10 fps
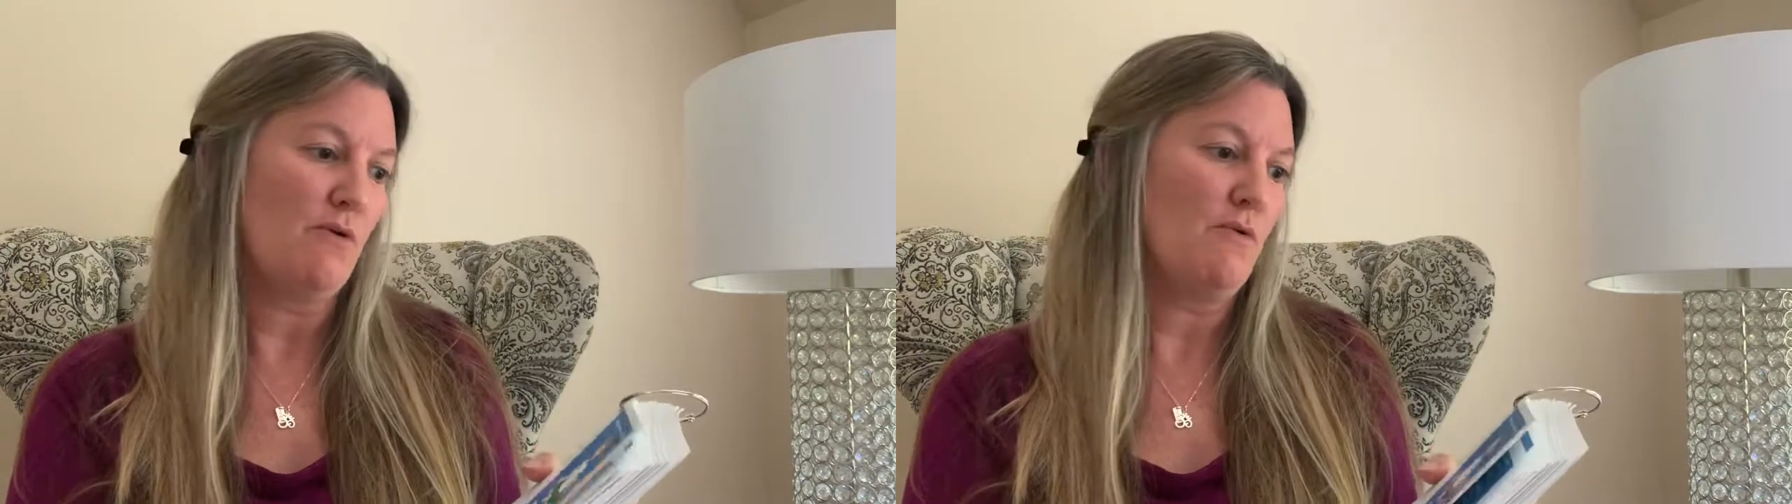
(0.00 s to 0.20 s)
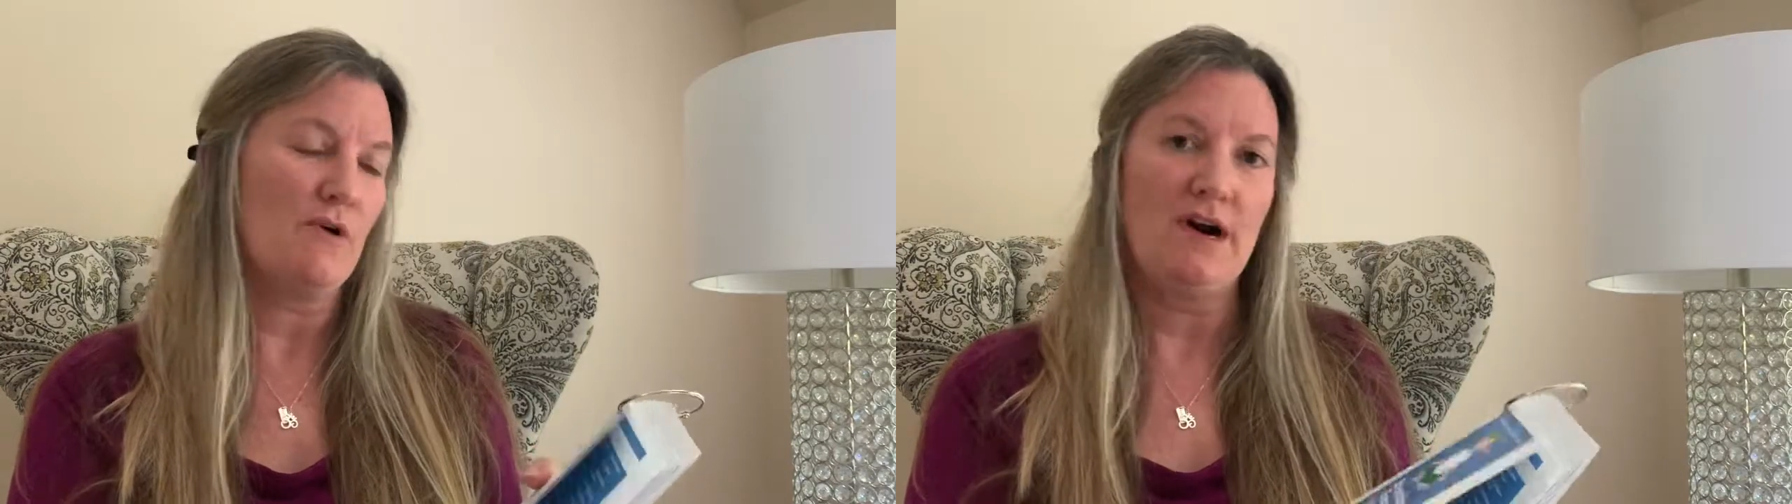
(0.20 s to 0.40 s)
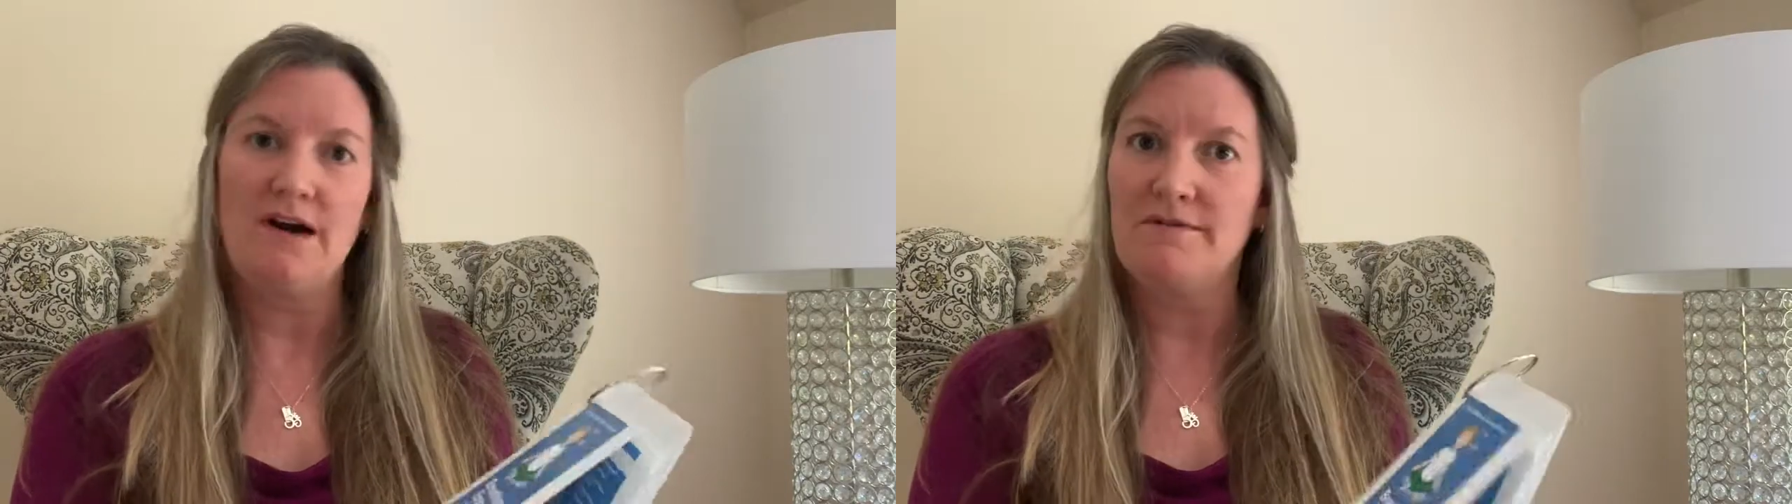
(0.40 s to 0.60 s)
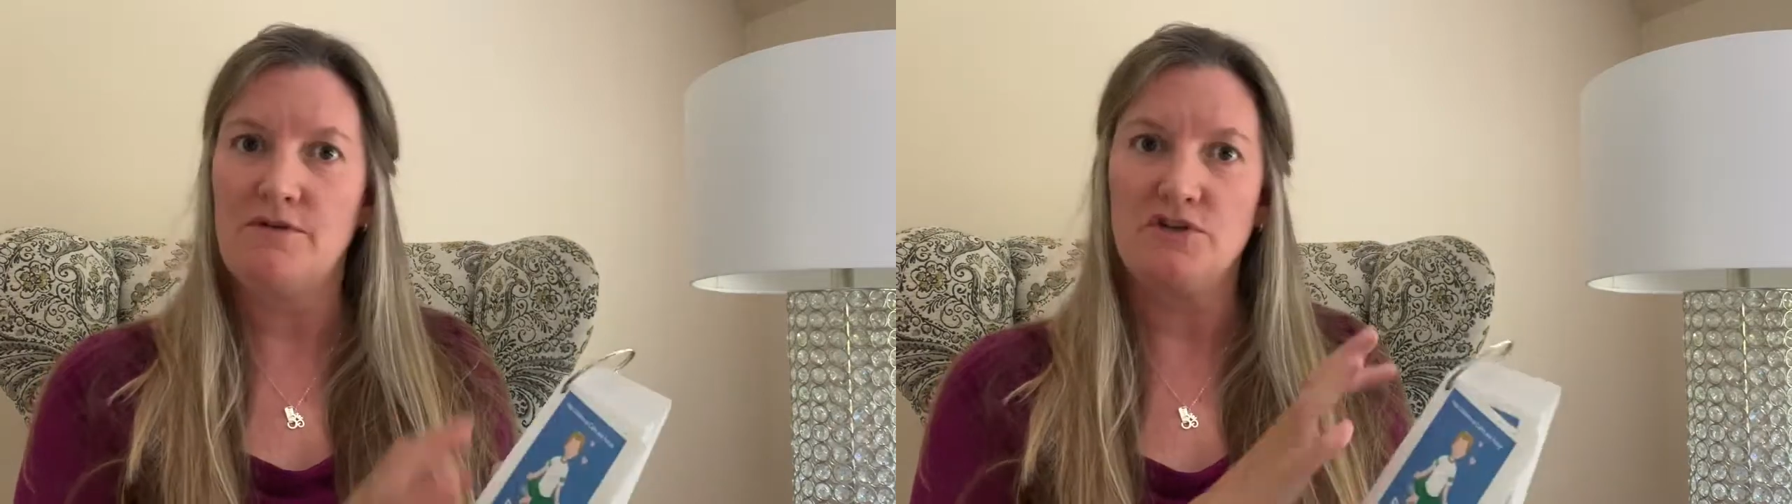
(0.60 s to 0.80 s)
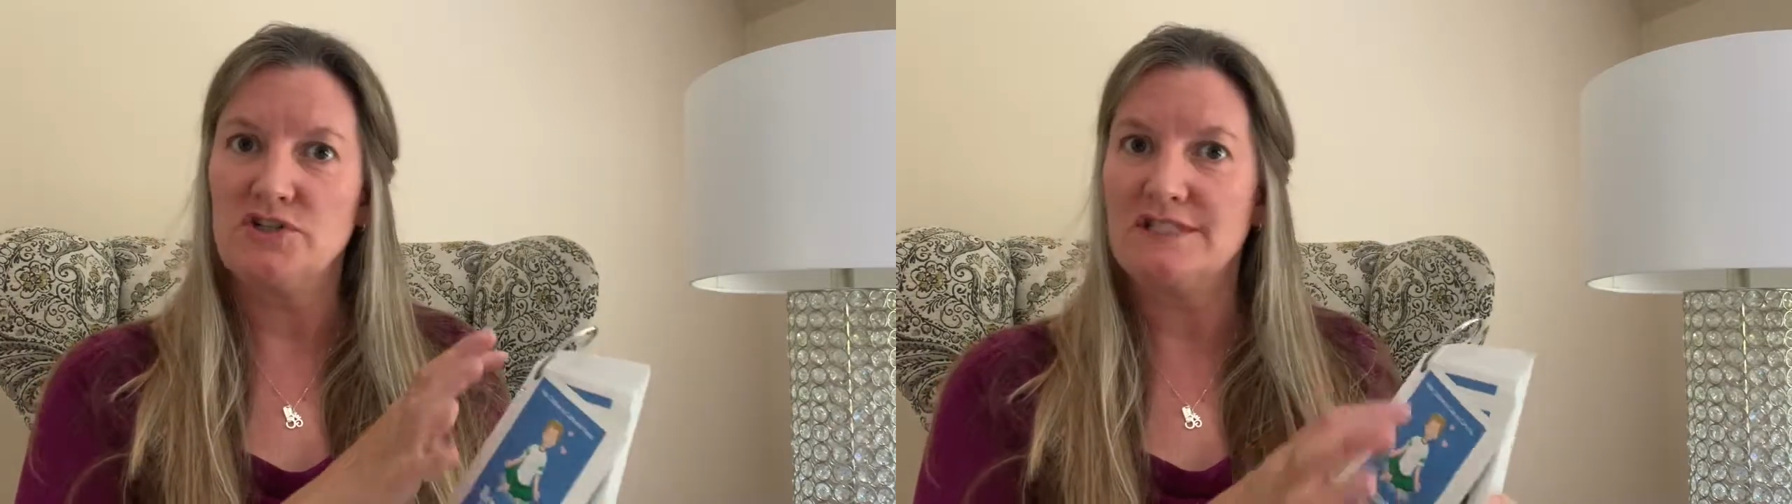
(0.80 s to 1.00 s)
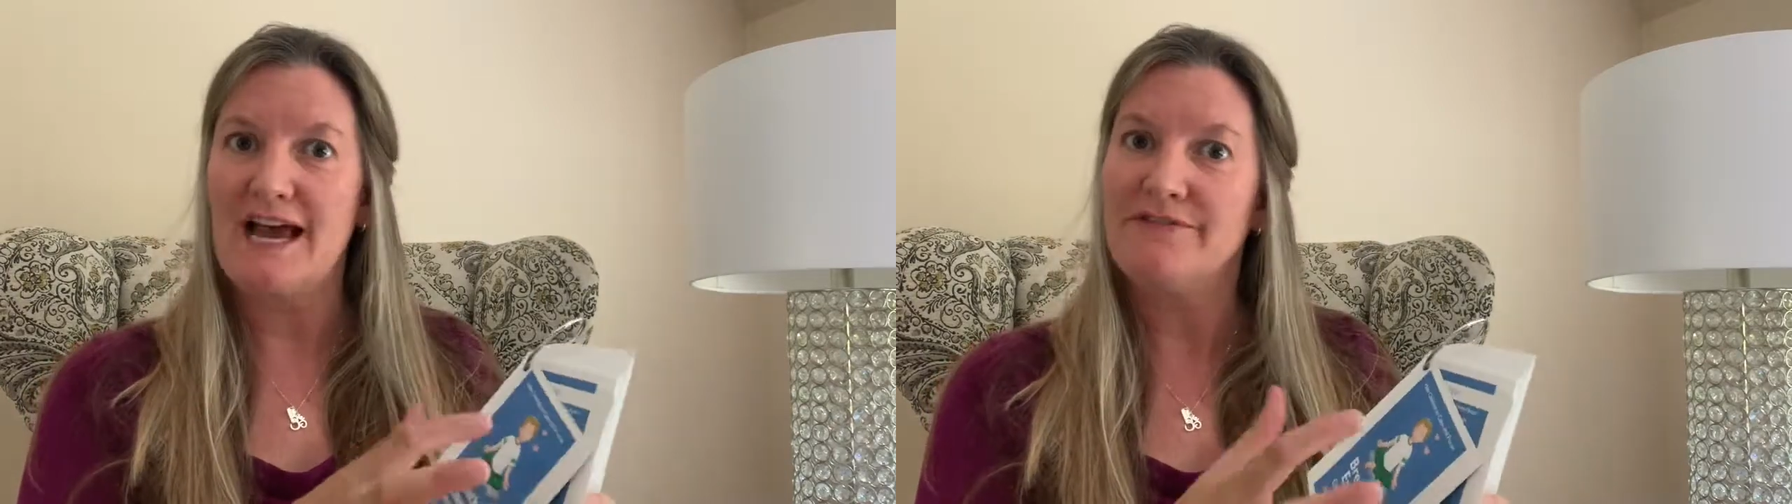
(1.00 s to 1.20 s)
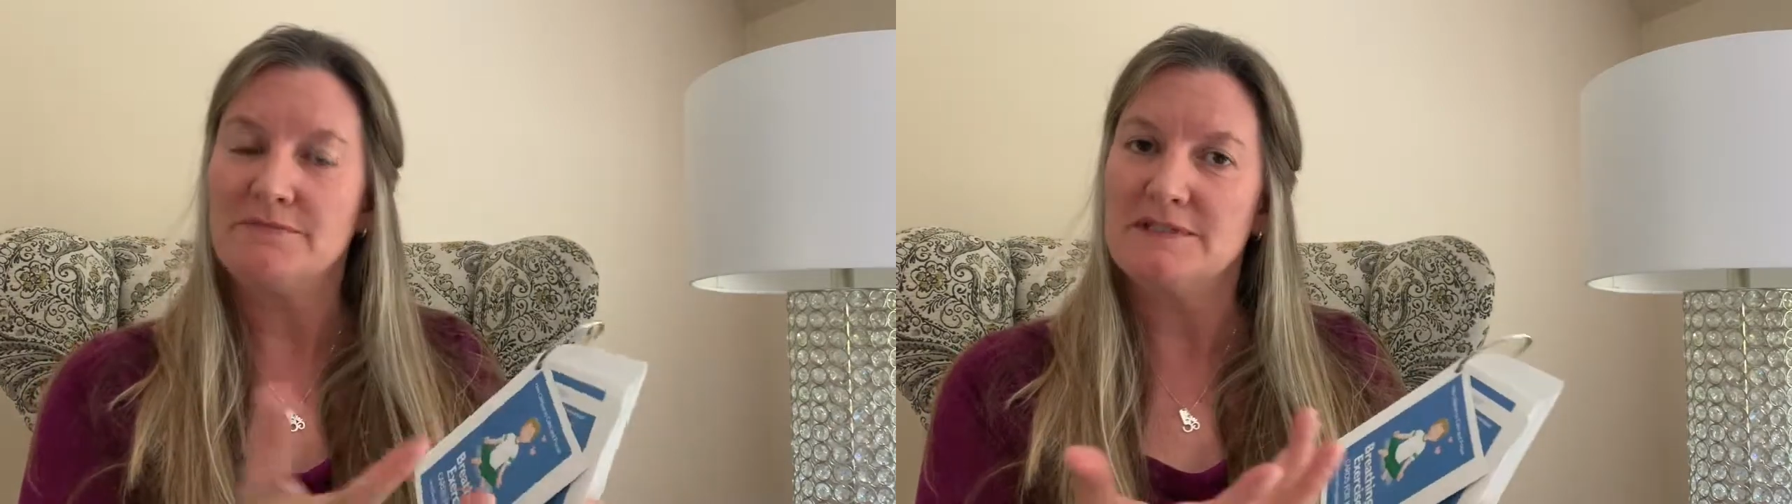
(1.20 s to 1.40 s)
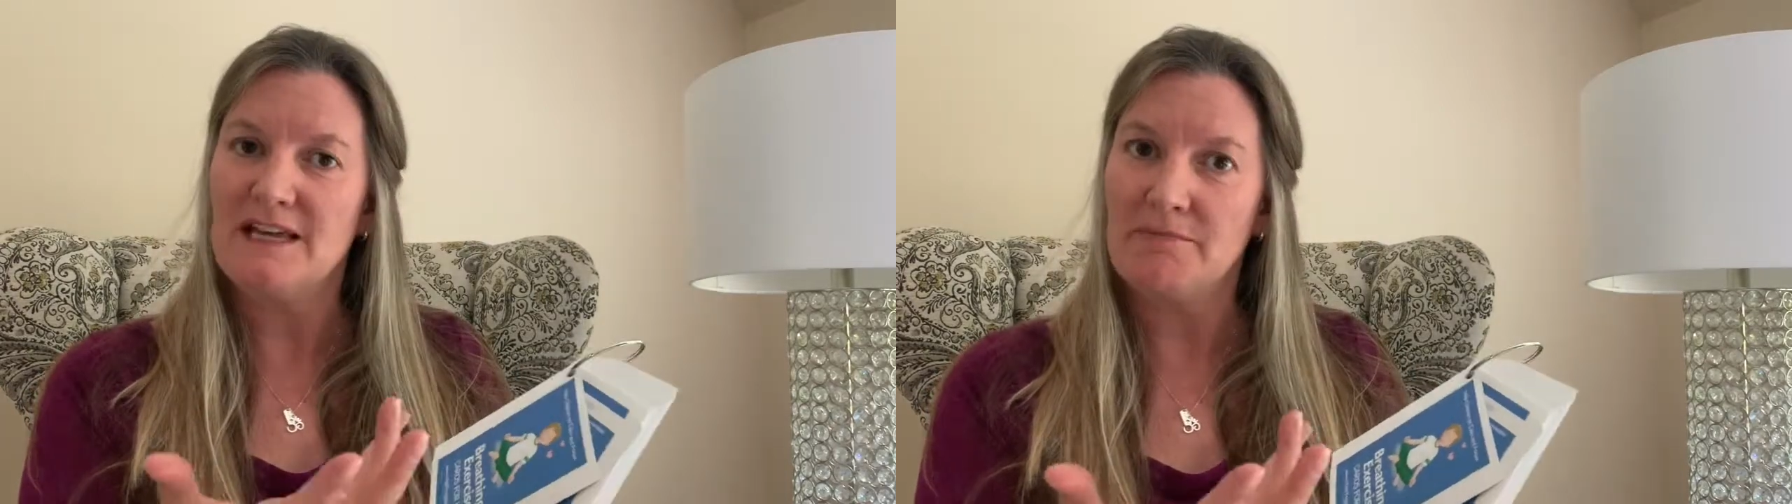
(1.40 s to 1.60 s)
or just have
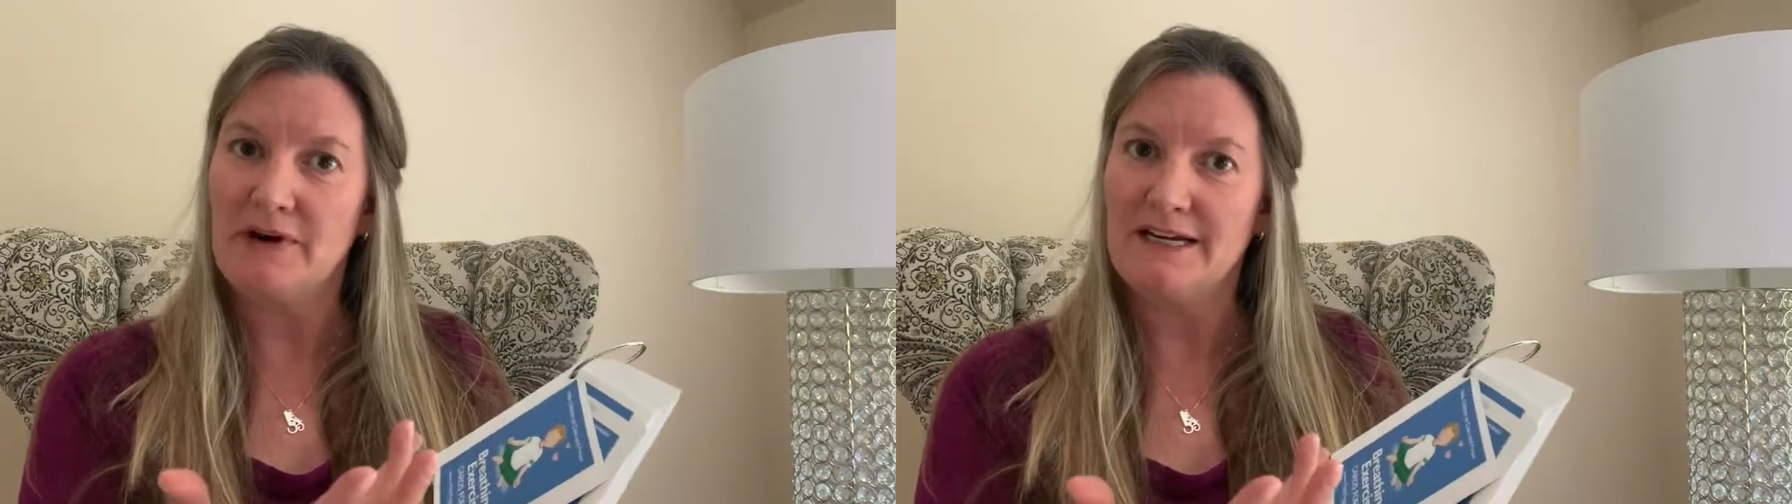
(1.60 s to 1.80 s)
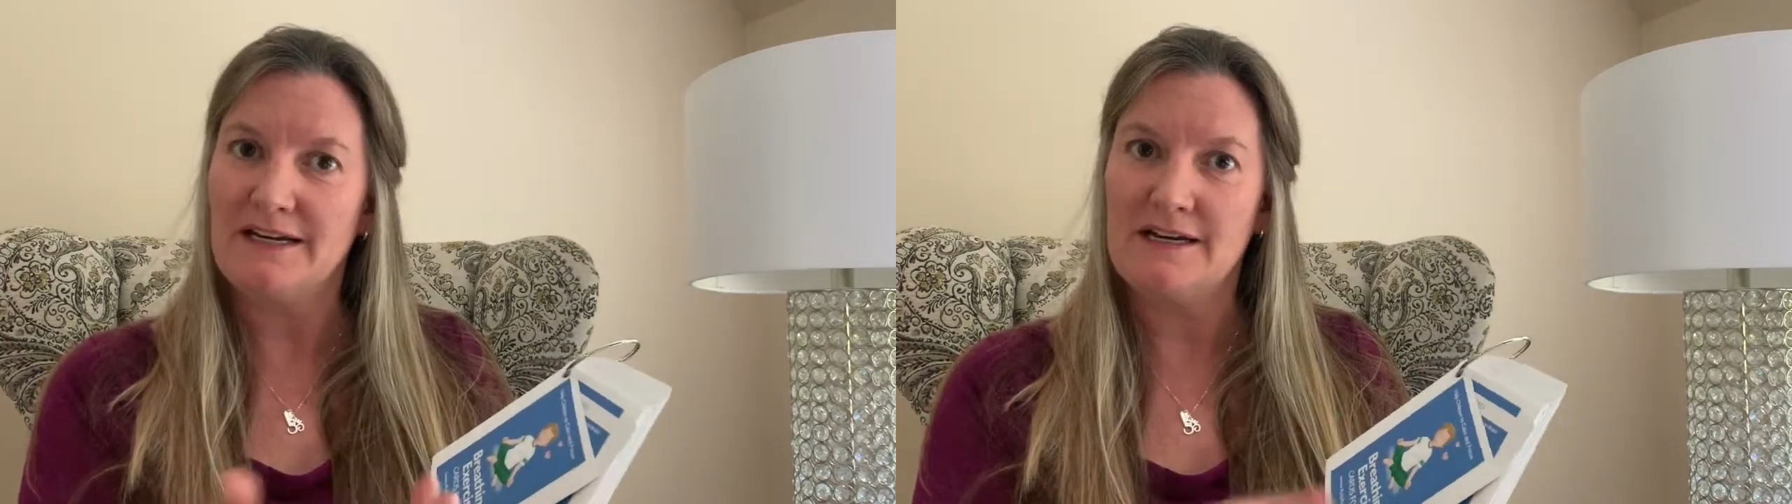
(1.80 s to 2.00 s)
them separated